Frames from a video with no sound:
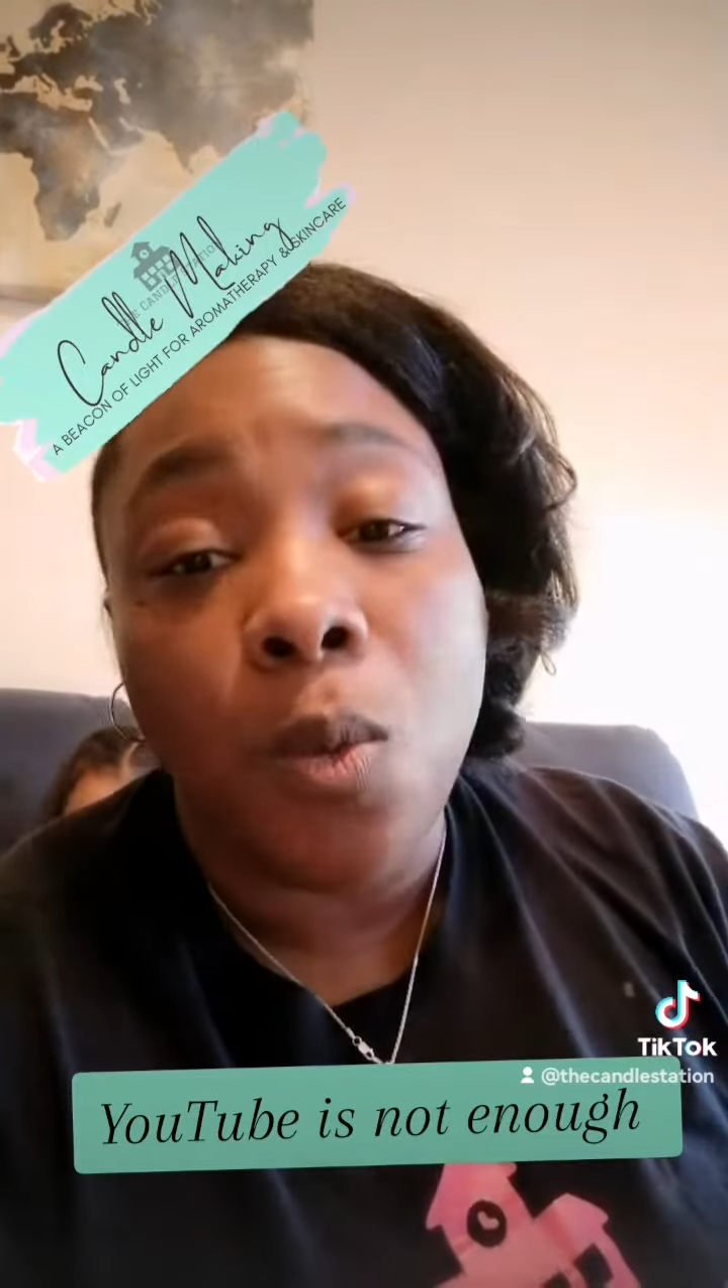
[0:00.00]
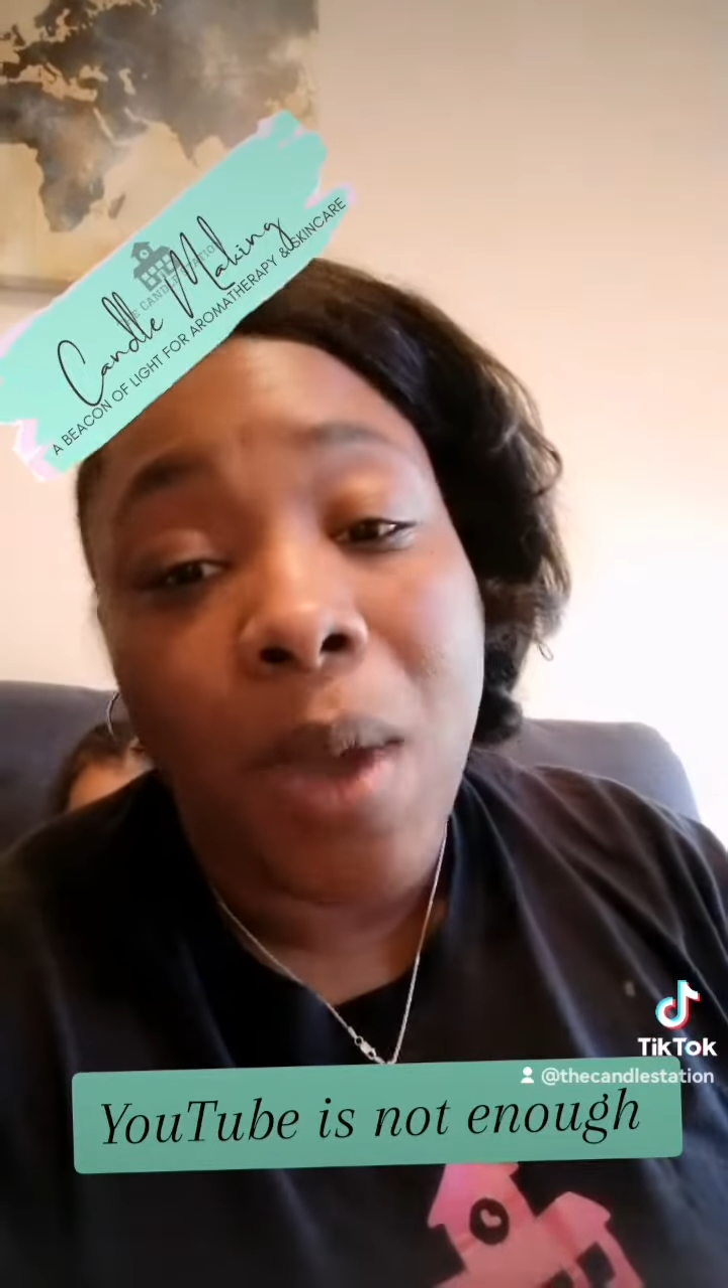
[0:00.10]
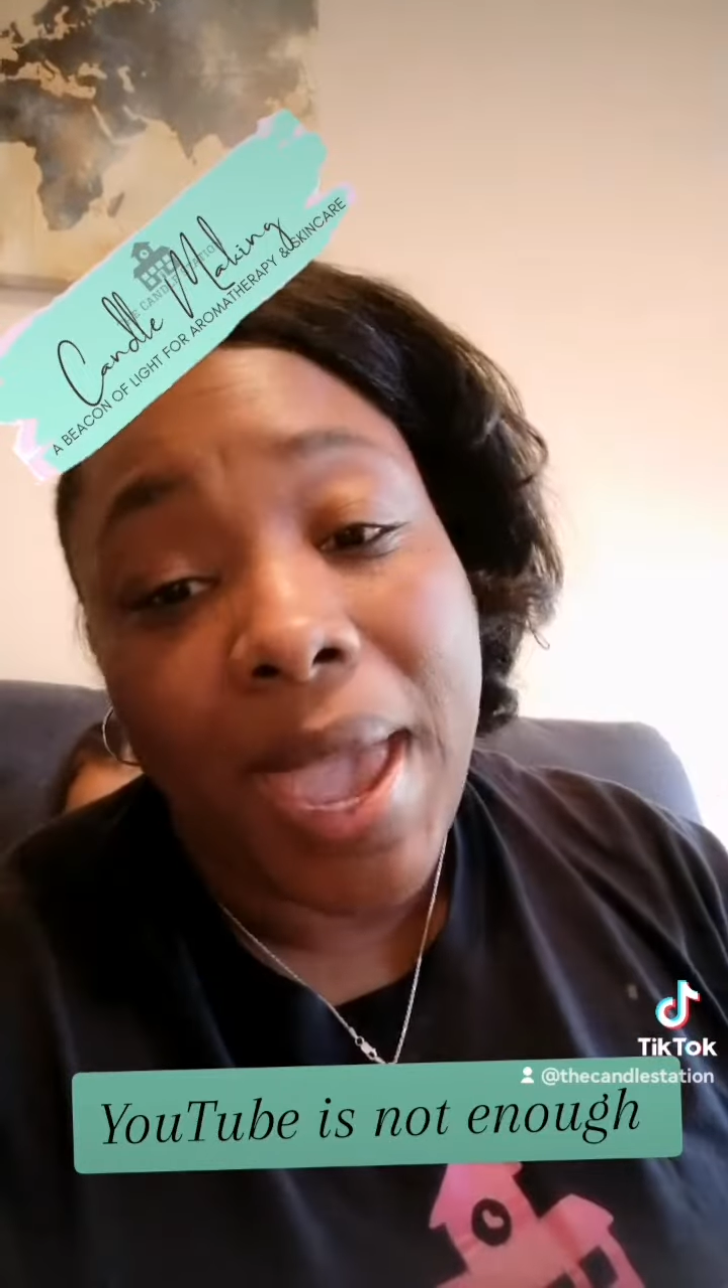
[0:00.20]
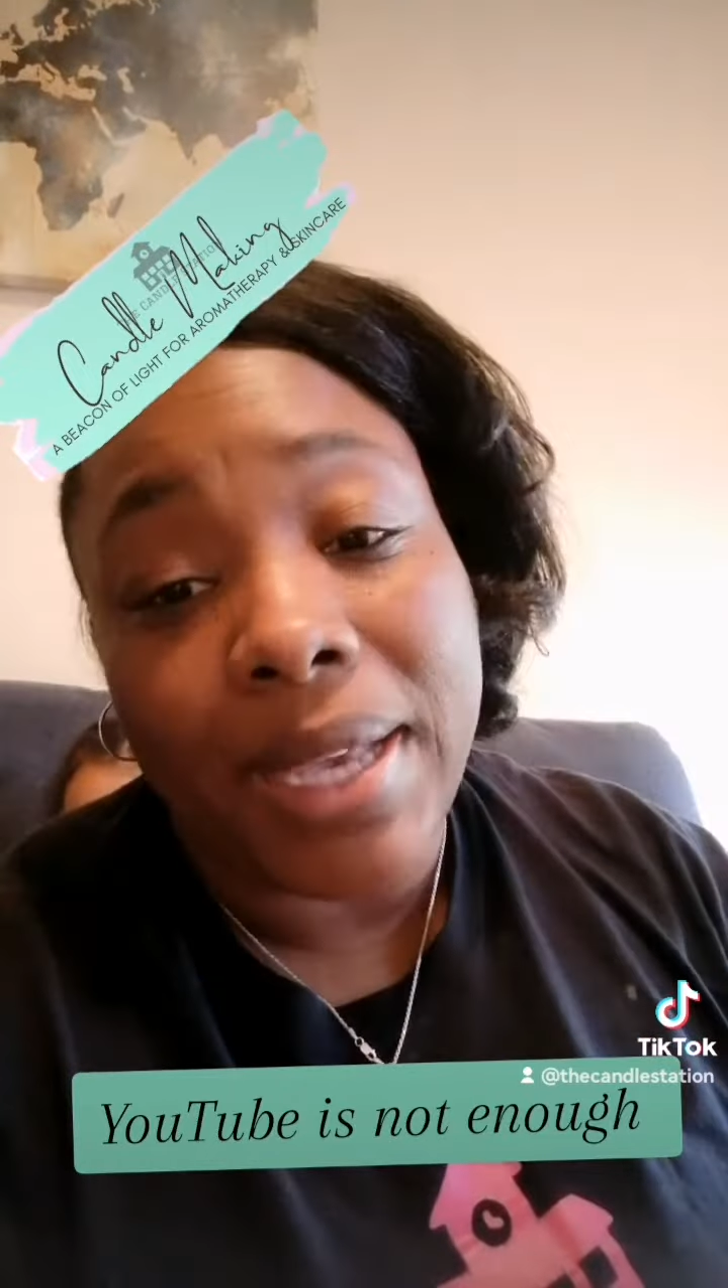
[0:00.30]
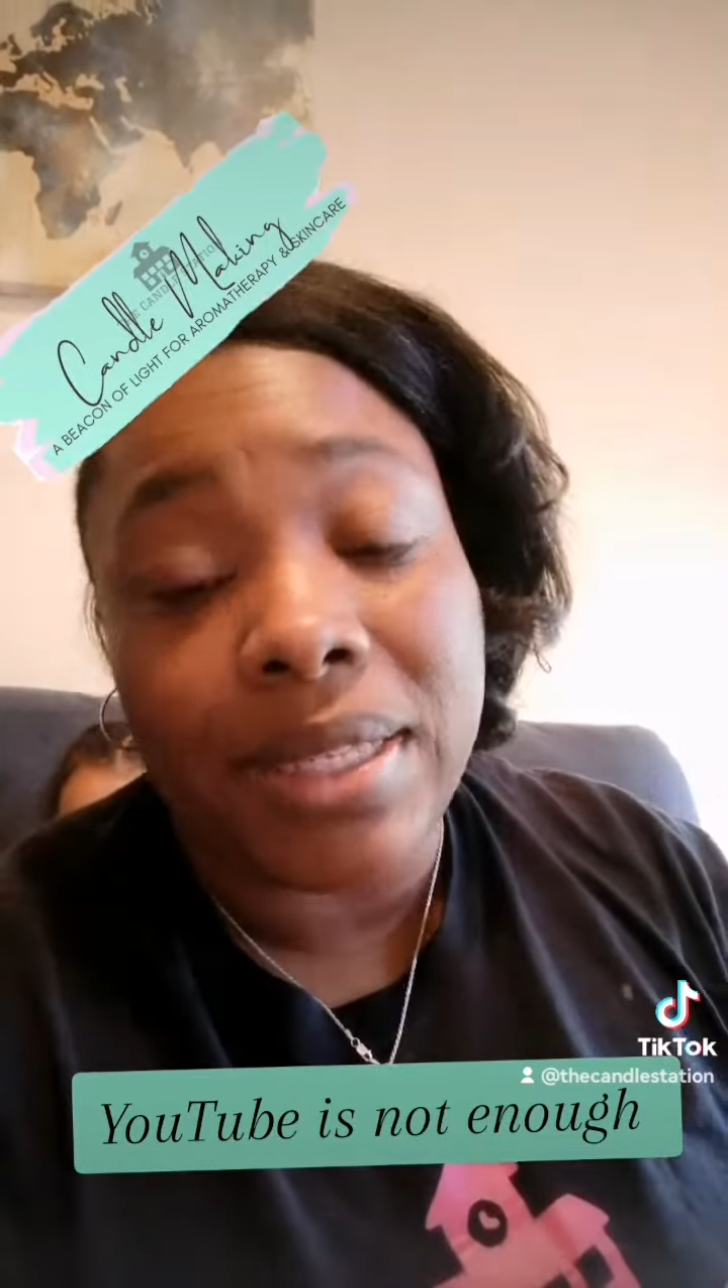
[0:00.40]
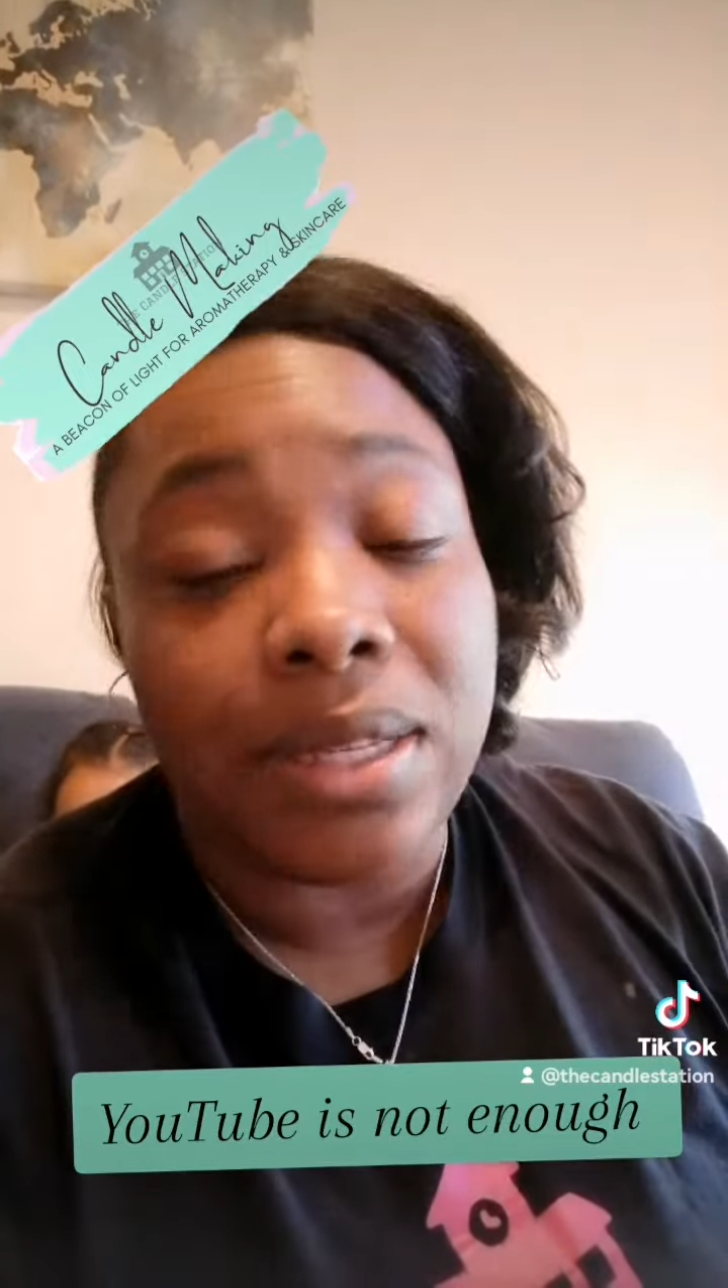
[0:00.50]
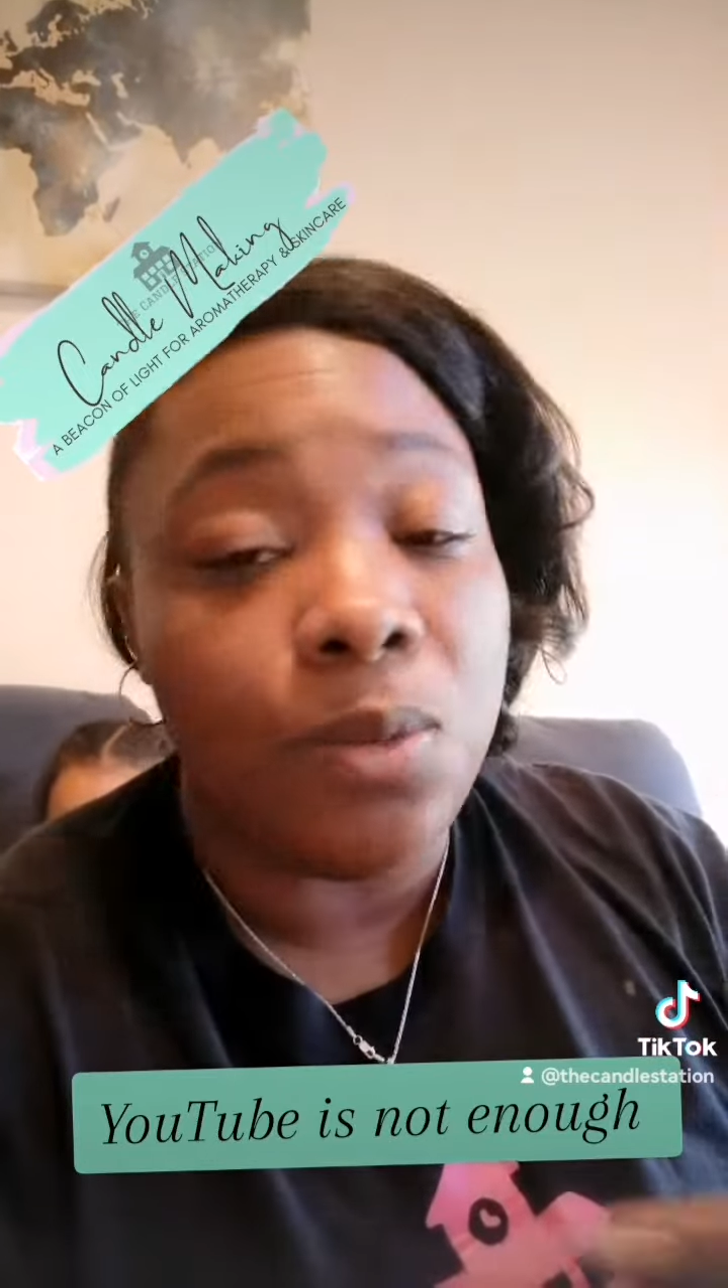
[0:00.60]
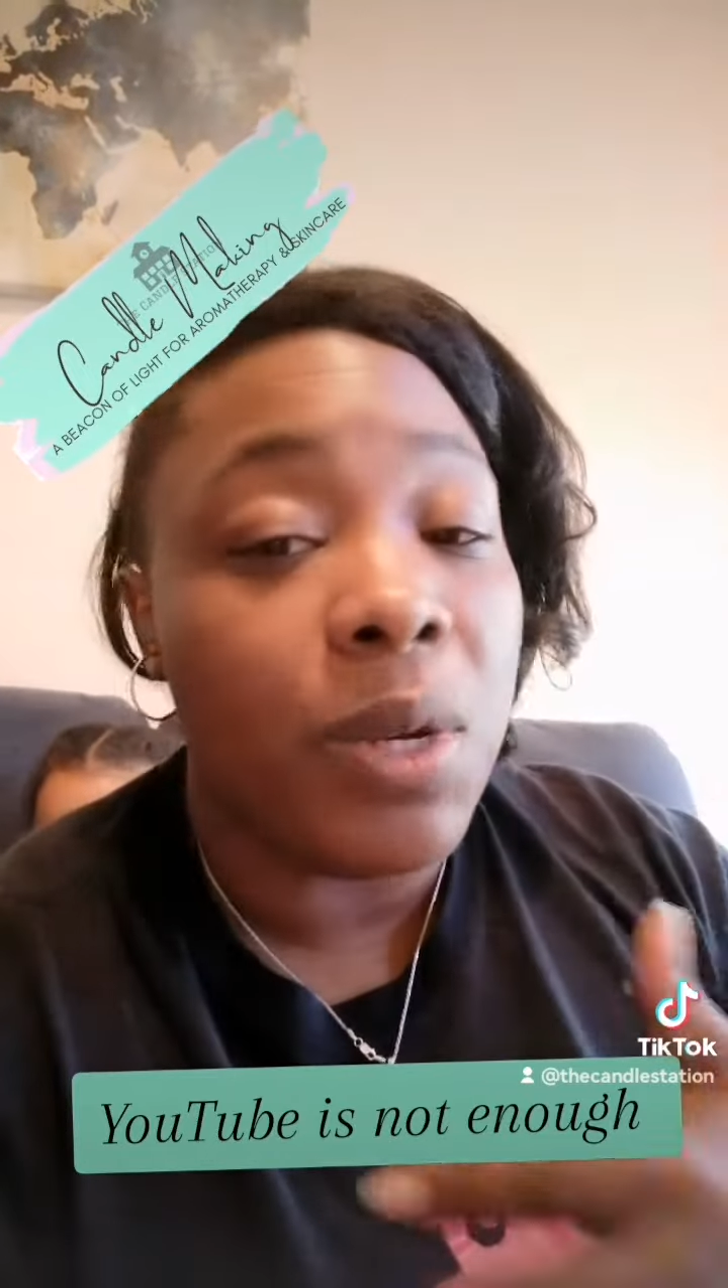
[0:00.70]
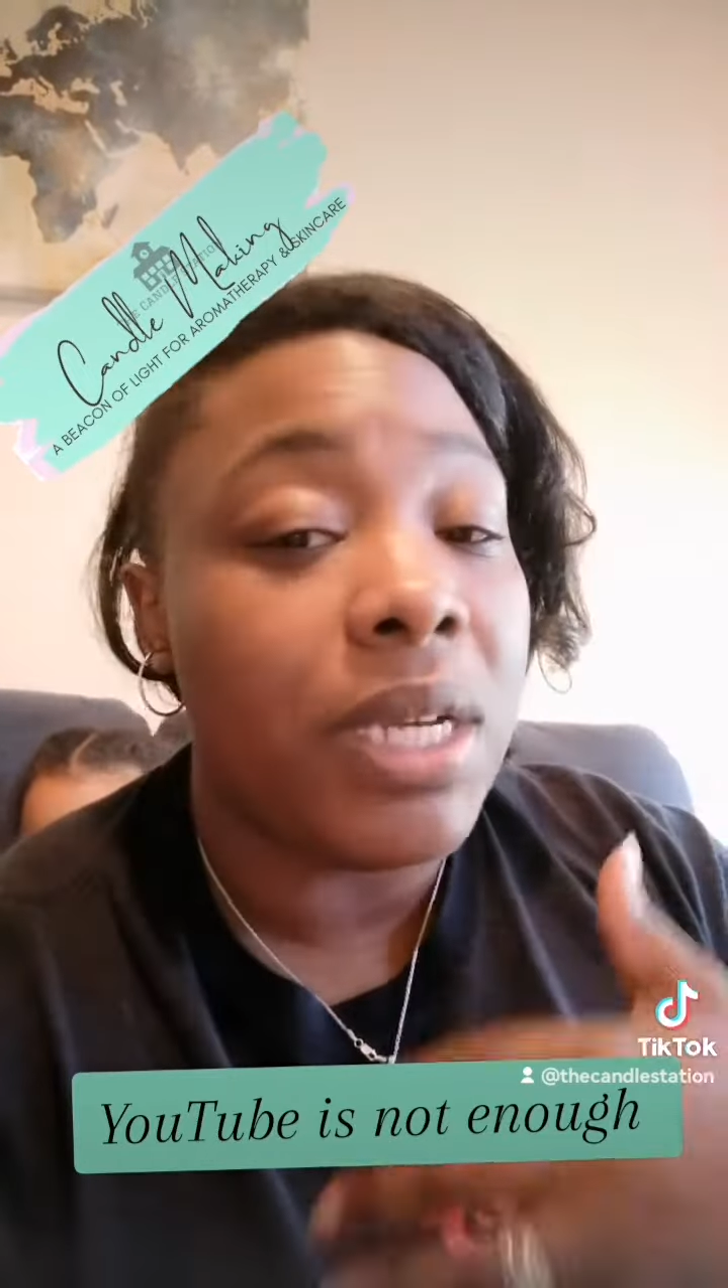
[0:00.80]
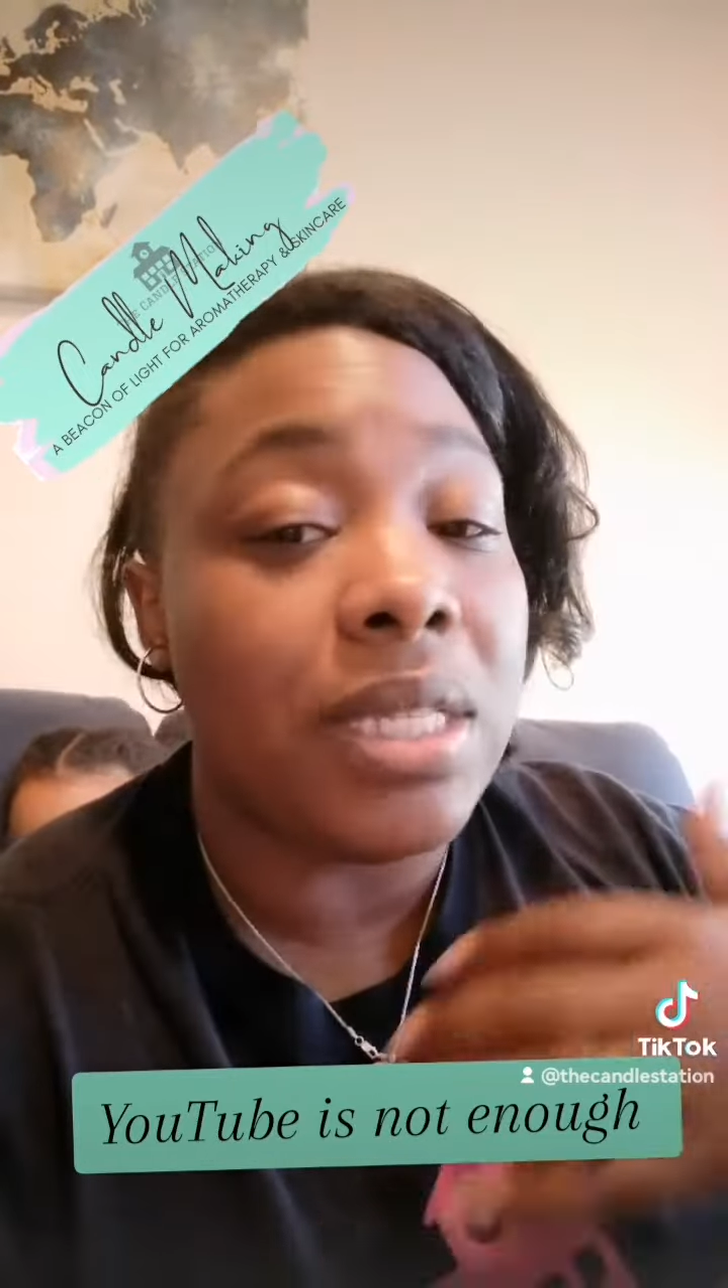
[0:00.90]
wax and what